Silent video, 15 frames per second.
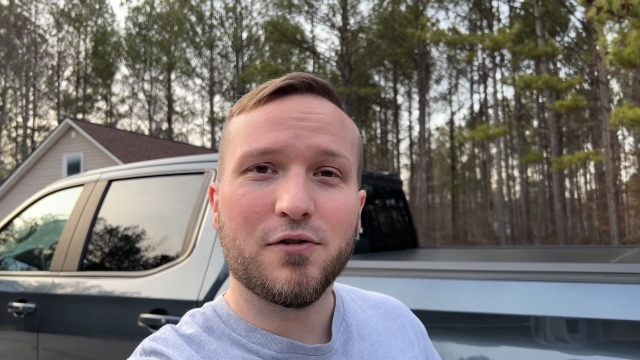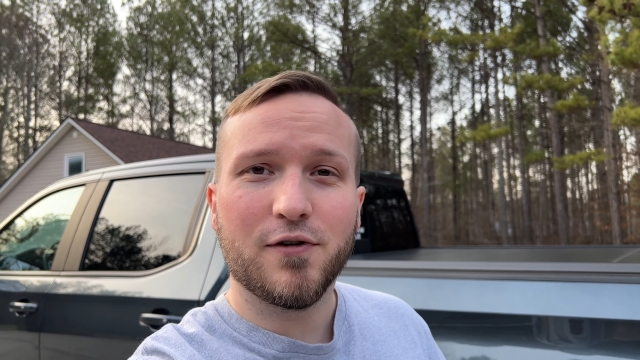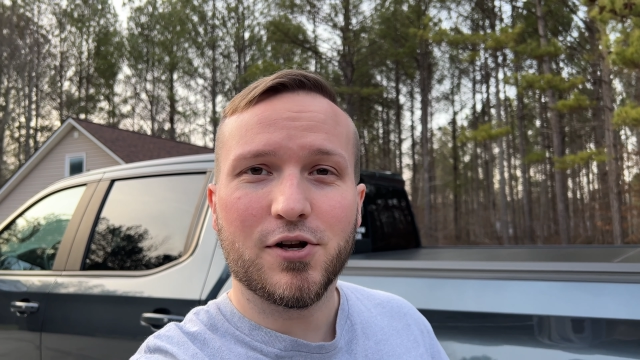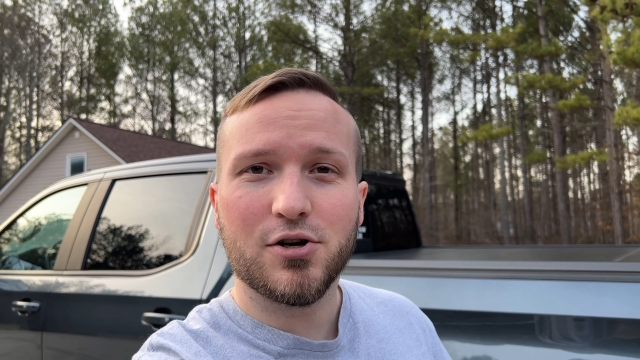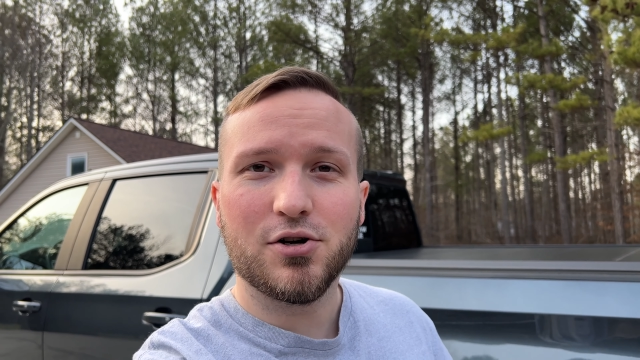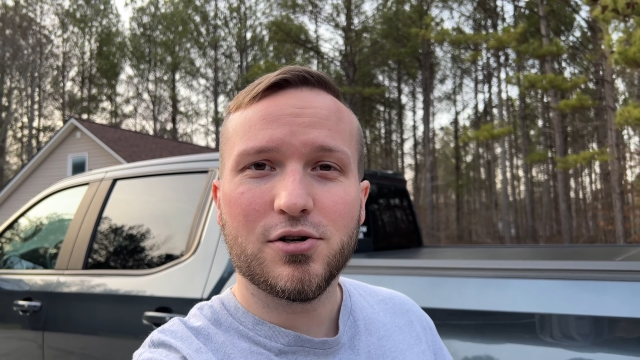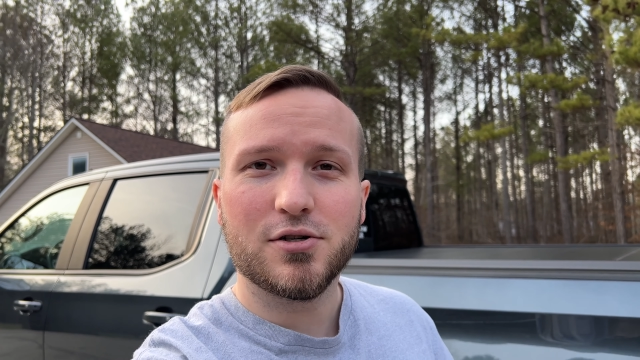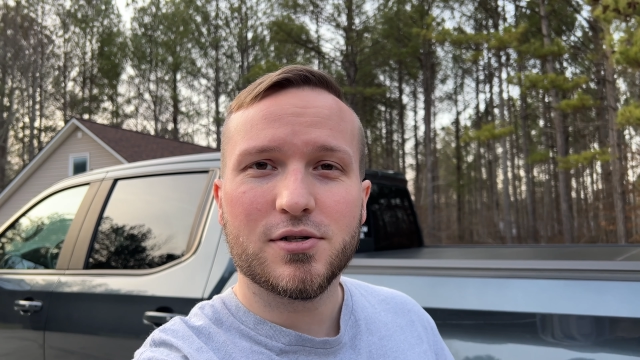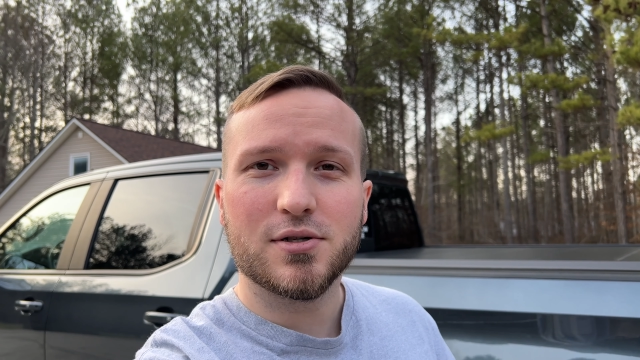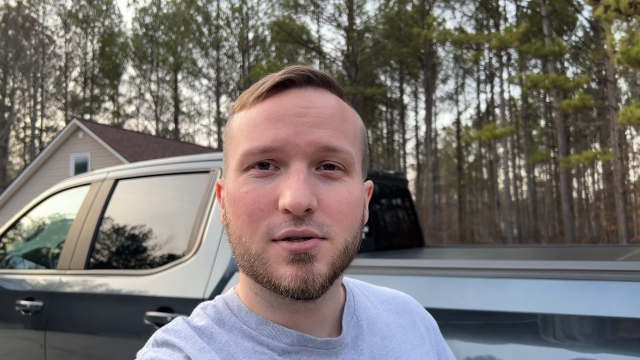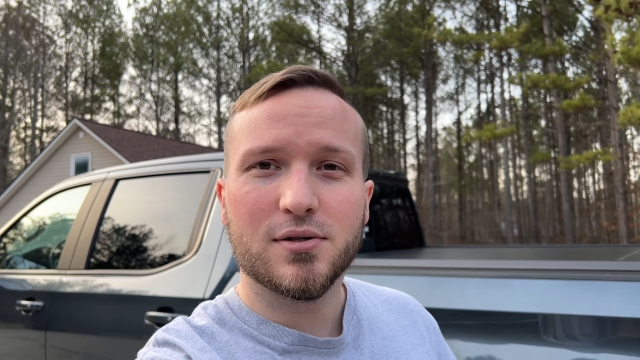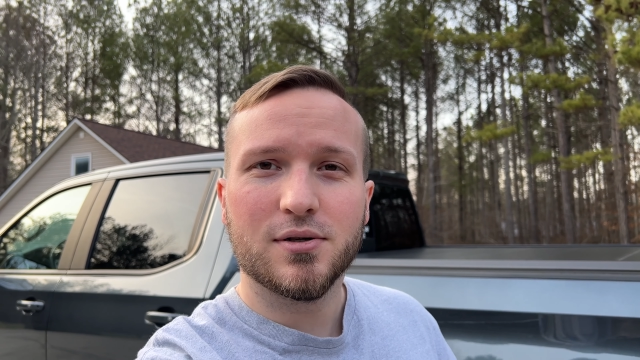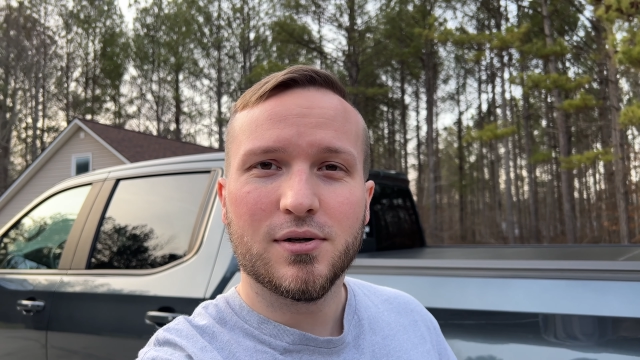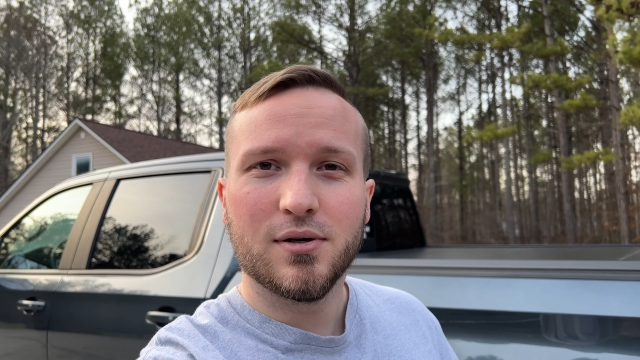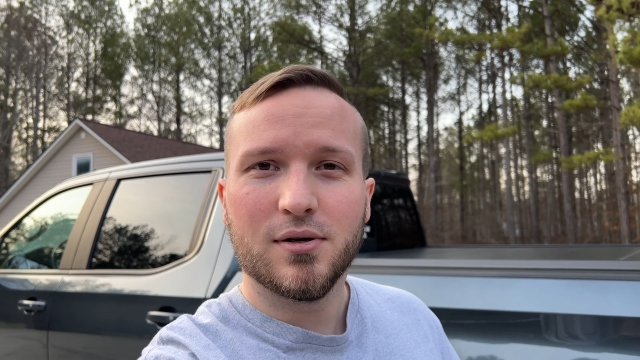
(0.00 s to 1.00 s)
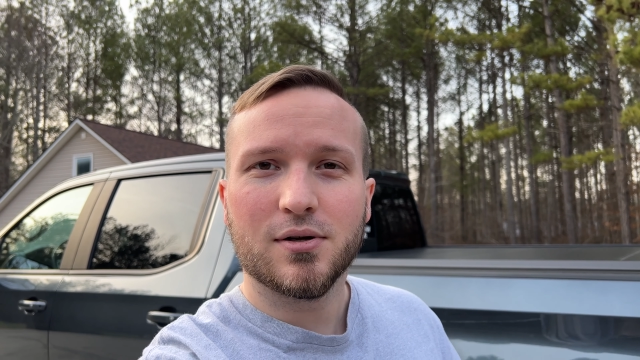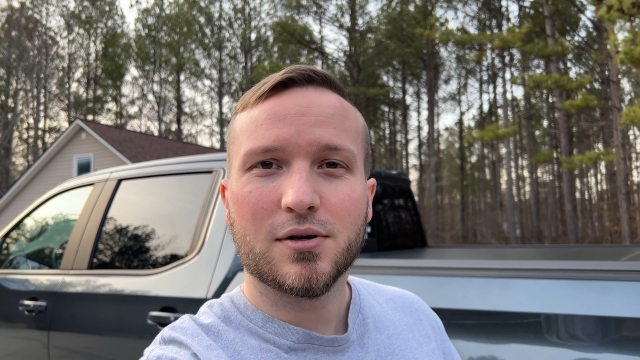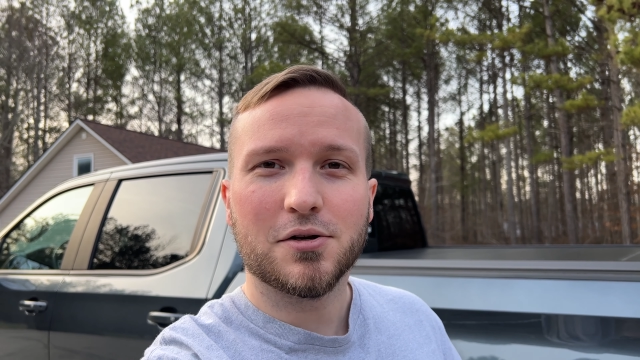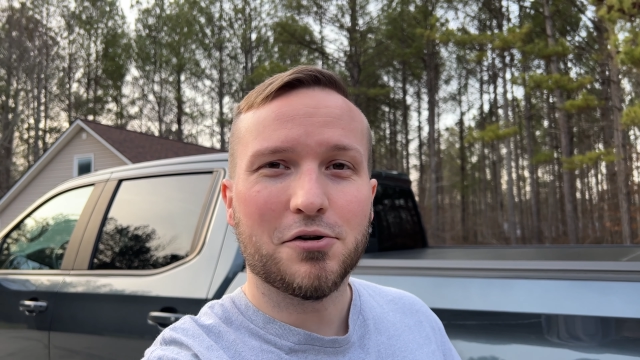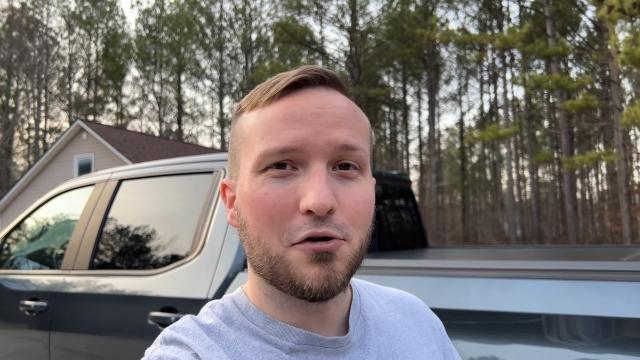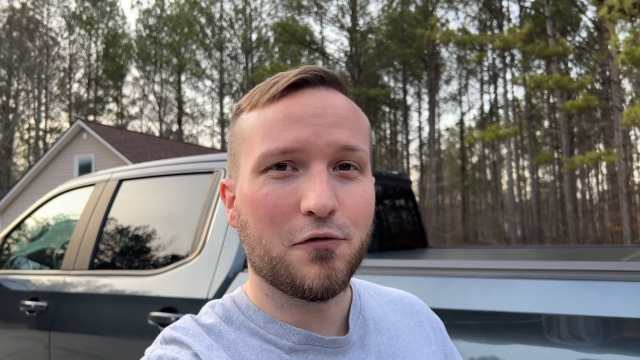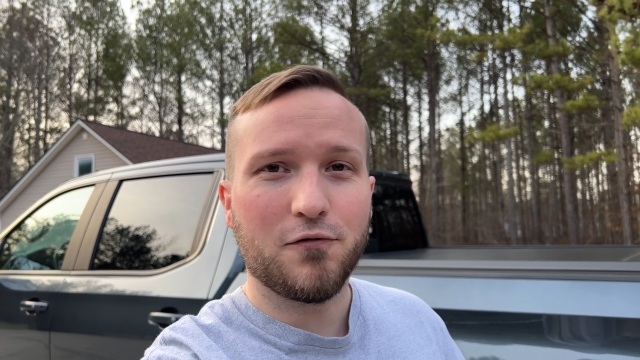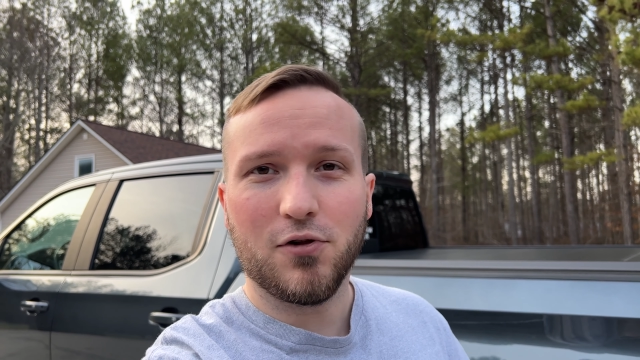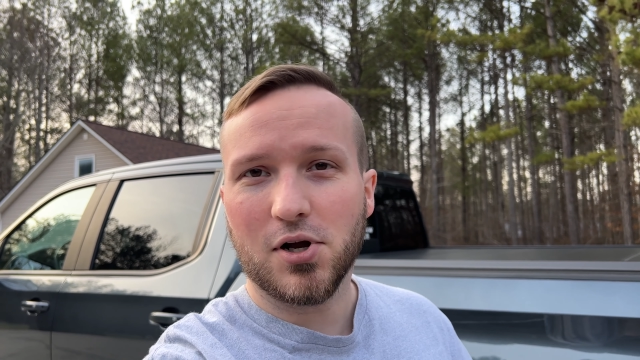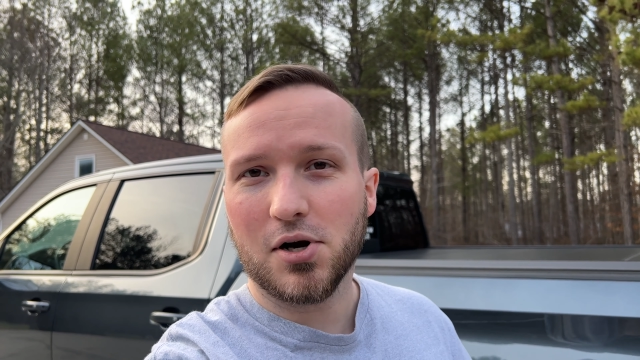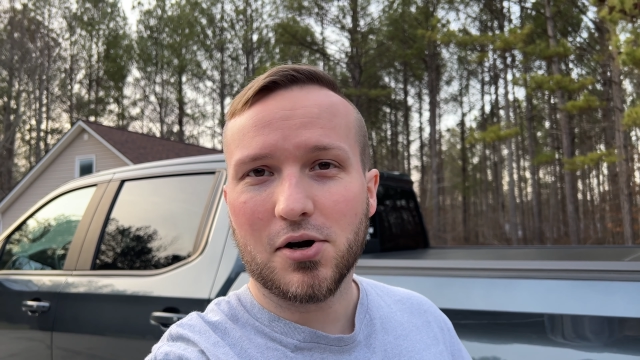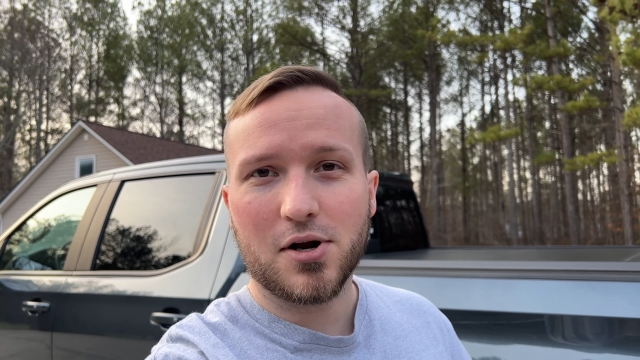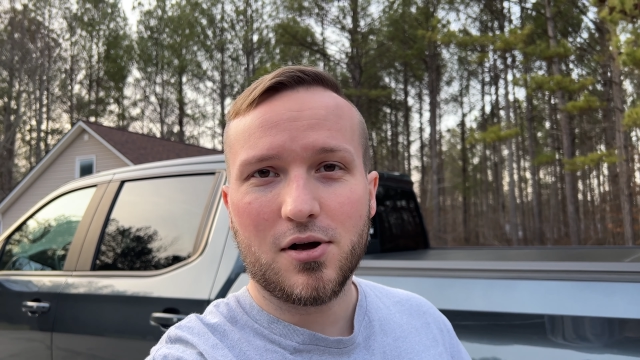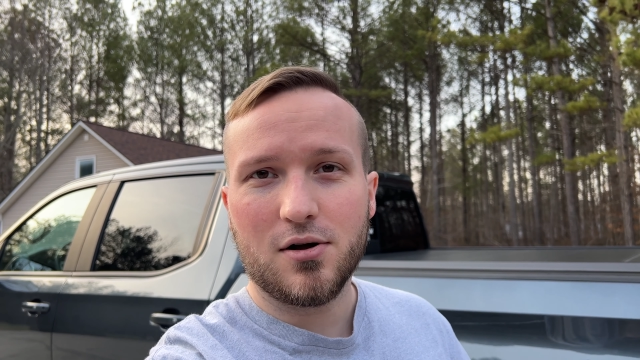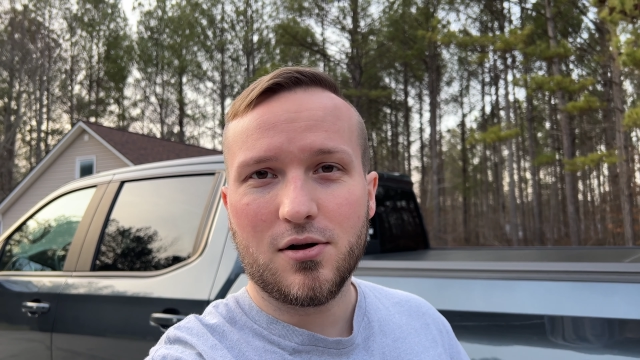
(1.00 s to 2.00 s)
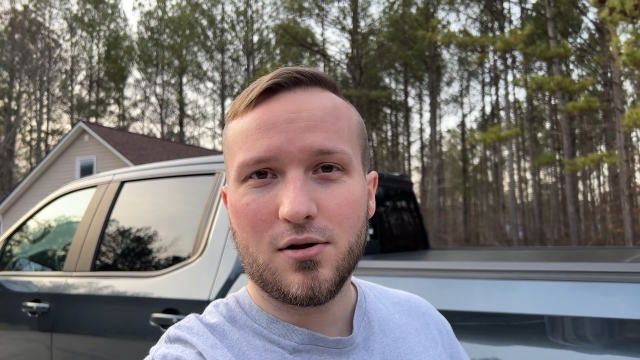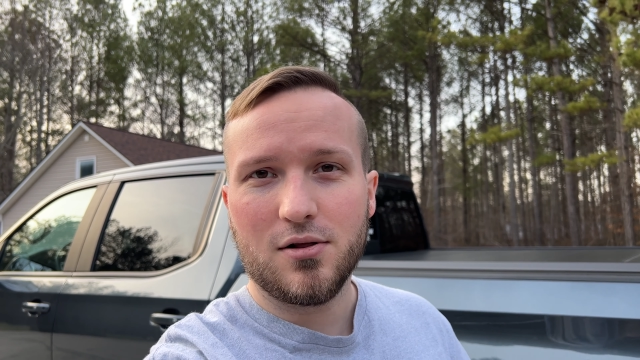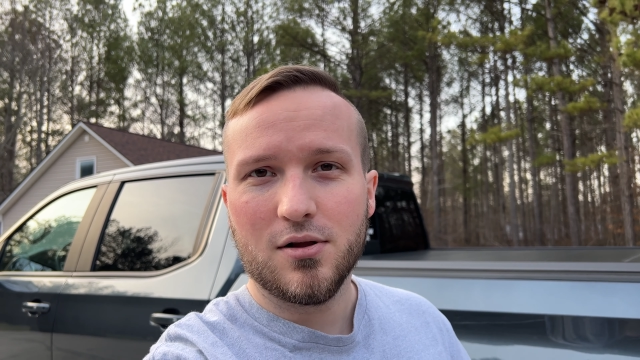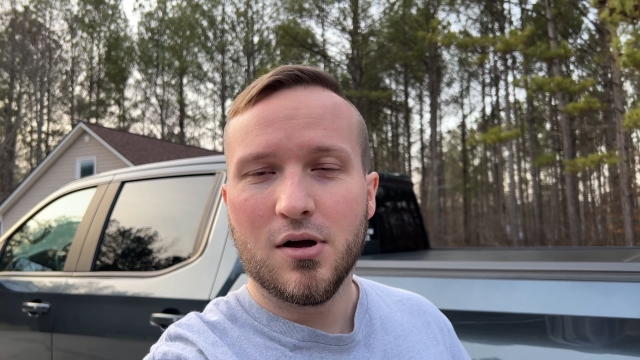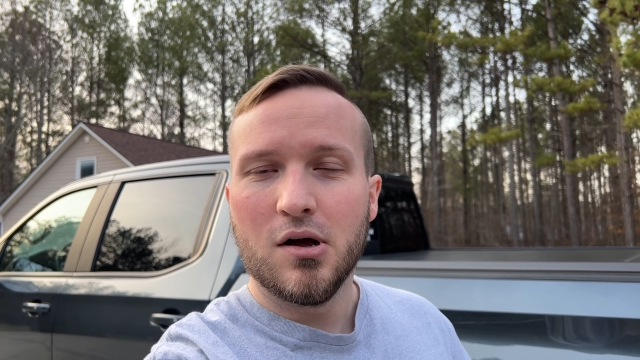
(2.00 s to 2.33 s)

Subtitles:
fenders, no flare at all,